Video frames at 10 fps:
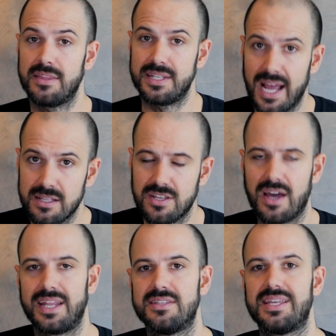The
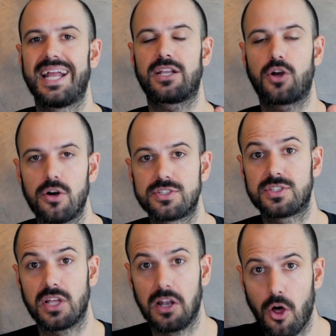downside is it
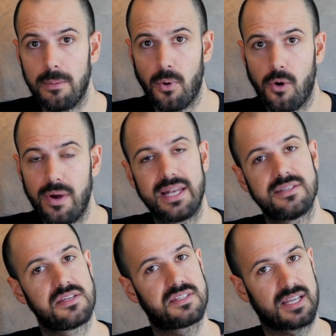costs a lot more. It
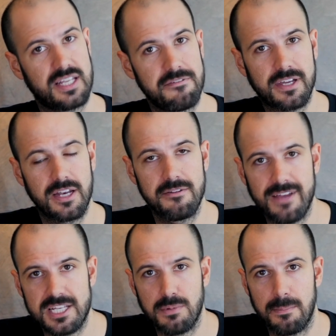is a significant
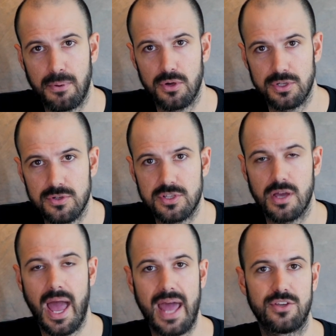investment per
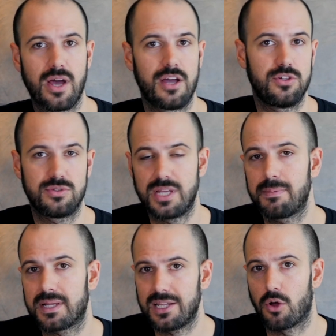user and uh, you're
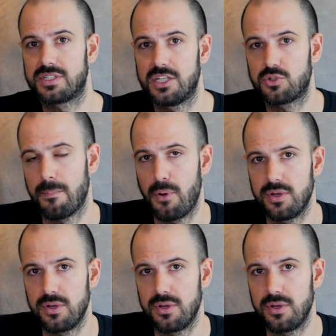typically locked into a per